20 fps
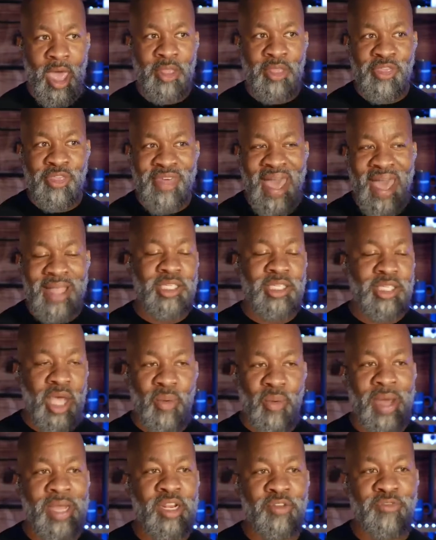And that's
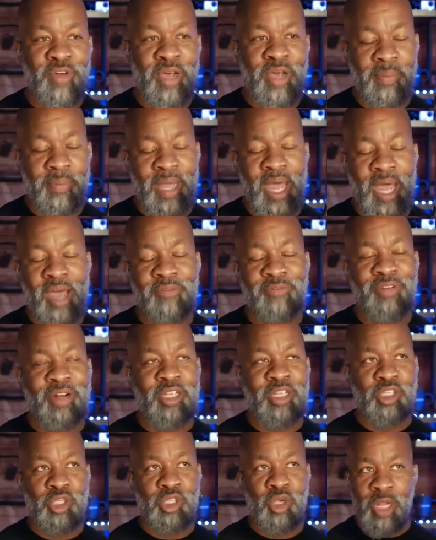how I develop
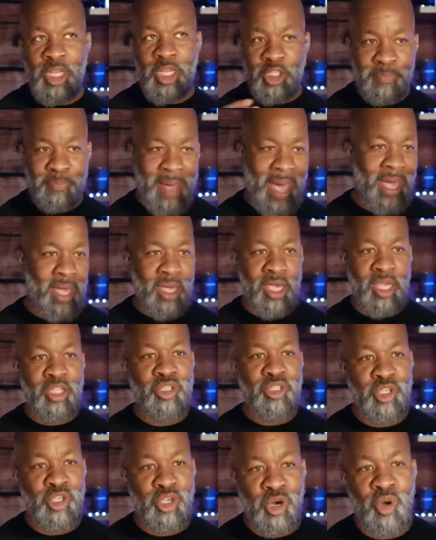confidence. So let's back
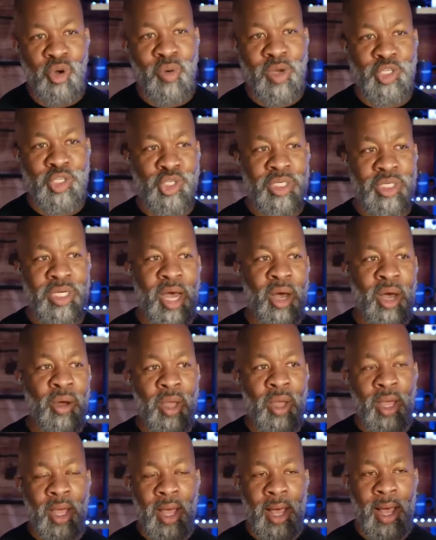into your question
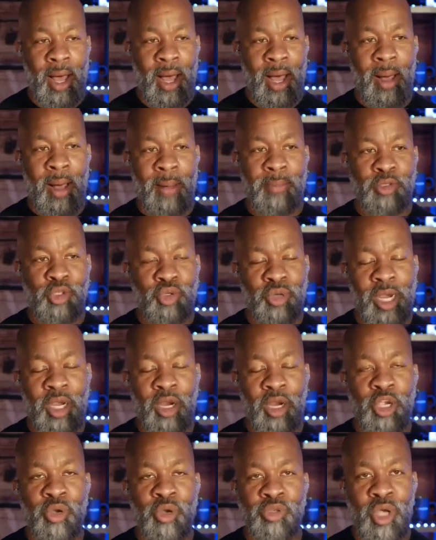now,
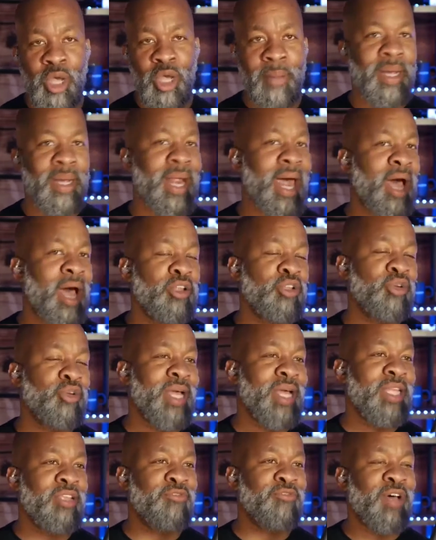Striker. You were talking about how
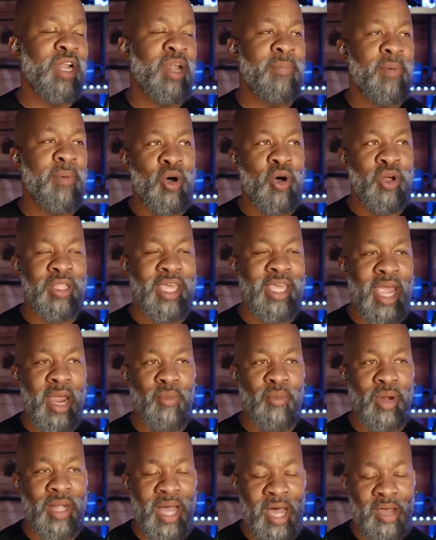do I develop
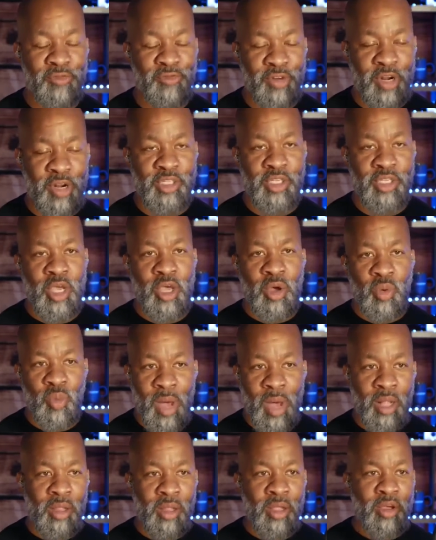on-camera confidence?
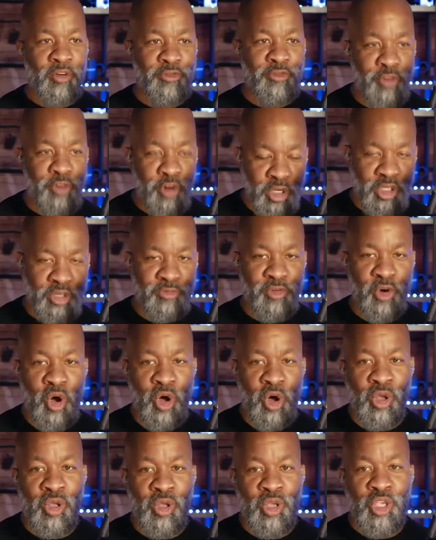Well, first of
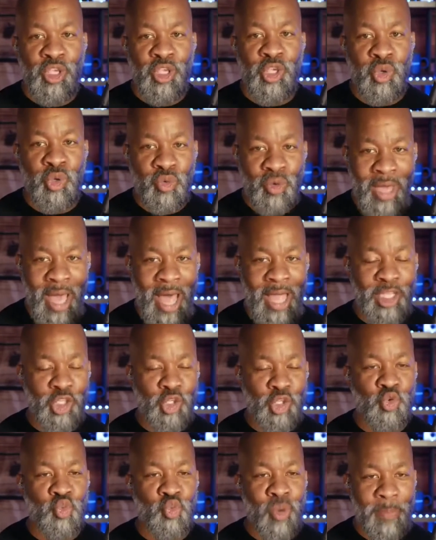all, you
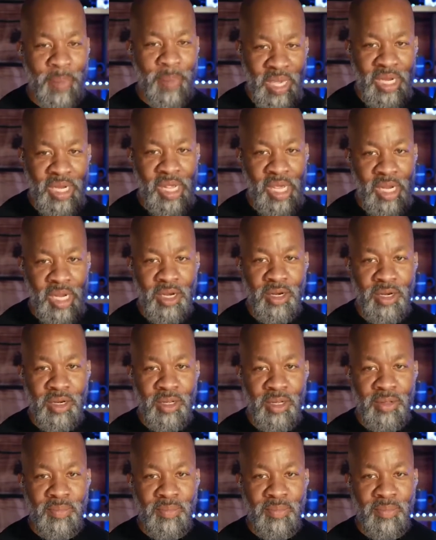got to repeat it.